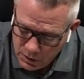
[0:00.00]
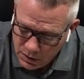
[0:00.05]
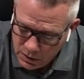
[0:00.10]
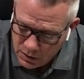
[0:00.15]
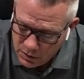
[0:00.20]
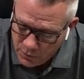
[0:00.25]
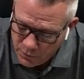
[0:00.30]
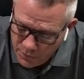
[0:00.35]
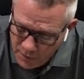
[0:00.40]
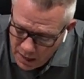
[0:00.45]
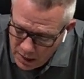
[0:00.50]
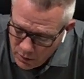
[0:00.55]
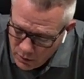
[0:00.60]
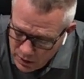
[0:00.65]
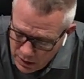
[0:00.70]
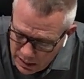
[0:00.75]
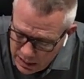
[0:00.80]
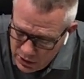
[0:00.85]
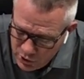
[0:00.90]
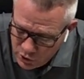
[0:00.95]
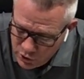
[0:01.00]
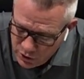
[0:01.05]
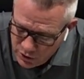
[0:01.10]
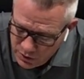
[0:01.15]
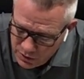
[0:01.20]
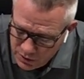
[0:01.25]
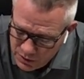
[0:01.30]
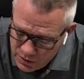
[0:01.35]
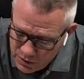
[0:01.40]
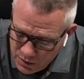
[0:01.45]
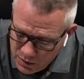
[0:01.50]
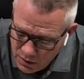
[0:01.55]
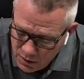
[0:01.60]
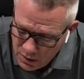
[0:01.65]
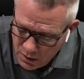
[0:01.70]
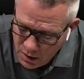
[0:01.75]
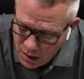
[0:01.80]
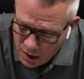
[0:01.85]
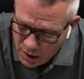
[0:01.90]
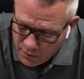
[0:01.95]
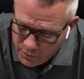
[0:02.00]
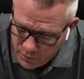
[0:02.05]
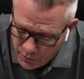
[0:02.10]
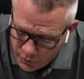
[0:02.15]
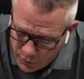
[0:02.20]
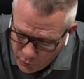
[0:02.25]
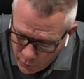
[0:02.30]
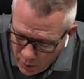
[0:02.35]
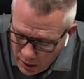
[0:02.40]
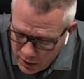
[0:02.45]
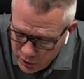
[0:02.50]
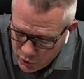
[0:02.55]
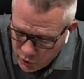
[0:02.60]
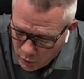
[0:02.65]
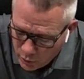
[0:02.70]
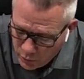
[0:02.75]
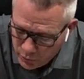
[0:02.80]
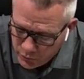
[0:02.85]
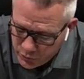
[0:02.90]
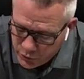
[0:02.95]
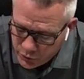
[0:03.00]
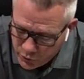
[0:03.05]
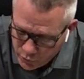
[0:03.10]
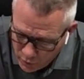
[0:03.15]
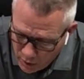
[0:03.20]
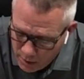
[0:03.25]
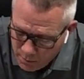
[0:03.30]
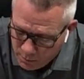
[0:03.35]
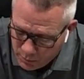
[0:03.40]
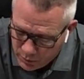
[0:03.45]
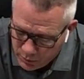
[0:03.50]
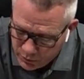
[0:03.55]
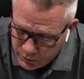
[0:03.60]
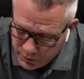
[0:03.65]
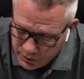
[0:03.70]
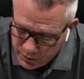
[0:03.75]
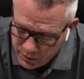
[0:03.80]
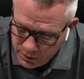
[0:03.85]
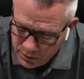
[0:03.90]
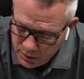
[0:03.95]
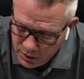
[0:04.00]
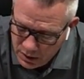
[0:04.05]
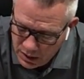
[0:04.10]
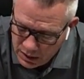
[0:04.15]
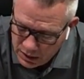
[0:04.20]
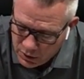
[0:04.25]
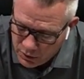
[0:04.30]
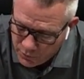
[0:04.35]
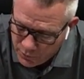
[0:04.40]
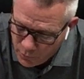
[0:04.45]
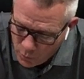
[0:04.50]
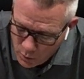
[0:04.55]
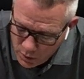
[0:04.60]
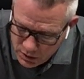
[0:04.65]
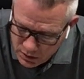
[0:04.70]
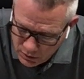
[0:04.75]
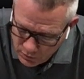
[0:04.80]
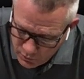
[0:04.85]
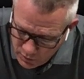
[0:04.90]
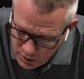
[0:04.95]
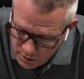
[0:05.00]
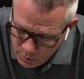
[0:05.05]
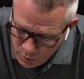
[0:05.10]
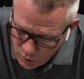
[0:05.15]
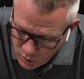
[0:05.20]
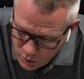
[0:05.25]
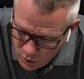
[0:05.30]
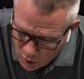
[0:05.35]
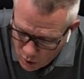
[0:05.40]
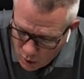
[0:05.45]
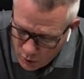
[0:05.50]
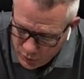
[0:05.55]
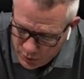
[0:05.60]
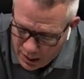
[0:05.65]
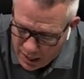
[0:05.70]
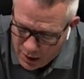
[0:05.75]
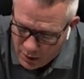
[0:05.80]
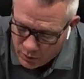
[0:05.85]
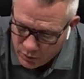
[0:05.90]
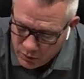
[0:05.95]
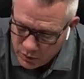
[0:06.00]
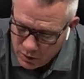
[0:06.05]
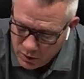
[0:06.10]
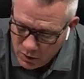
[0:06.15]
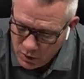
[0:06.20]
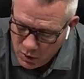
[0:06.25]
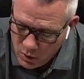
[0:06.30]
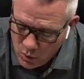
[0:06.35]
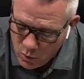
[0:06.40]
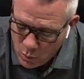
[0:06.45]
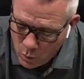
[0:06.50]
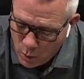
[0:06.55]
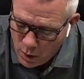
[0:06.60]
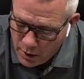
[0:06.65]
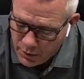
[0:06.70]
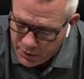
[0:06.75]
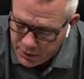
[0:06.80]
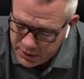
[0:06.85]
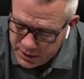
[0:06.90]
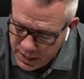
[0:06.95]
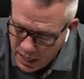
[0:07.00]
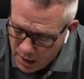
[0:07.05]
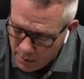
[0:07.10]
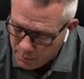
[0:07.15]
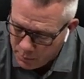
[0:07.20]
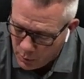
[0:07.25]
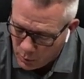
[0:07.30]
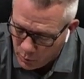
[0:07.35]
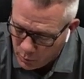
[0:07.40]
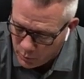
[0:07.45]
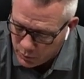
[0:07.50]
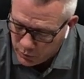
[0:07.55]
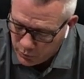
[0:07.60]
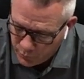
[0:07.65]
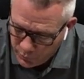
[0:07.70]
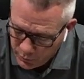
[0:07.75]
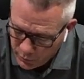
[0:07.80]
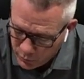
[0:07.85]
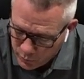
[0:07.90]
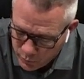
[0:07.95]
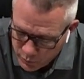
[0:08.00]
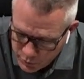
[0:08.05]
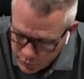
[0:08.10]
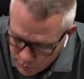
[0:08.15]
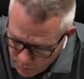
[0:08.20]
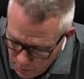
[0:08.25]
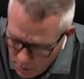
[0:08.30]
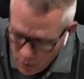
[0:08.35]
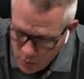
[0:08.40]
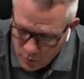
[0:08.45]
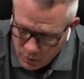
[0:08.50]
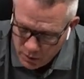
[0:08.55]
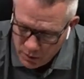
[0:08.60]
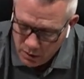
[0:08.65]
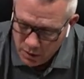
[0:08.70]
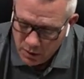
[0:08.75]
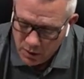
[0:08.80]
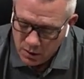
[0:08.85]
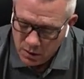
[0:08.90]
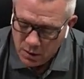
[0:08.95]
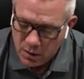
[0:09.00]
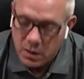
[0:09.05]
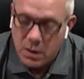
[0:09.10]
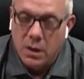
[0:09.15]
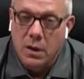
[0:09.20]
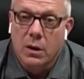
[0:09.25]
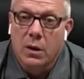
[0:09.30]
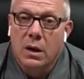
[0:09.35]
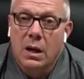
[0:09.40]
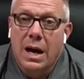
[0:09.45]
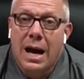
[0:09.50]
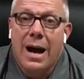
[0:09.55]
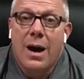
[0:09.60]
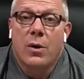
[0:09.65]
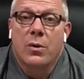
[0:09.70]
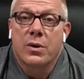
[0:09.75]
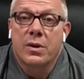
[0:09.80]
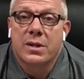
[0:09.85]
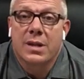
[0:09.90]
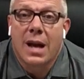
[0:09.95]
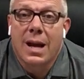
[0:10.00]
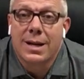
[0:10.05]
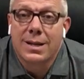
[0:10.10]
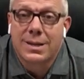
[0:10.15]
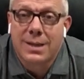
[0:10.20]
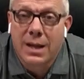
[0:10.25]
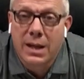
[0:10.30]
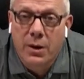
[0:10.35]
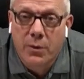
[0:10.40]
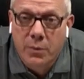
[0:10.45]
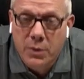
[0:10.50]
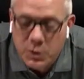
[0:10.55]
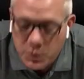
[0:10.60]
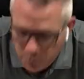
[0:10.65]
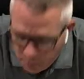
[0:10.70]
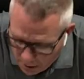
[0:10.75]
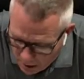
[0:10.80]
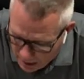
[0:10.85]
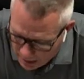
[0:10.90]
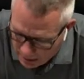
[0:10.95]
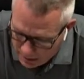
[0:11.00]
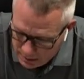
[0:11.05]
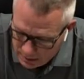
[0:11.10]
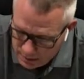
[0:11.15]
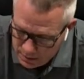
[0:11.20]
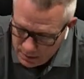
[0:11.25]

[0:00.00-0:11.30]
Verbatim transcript: And the foundations of the thresholds trembled at the voice of him who called out, while the temple was filled with smoke. How does Isaiah respond?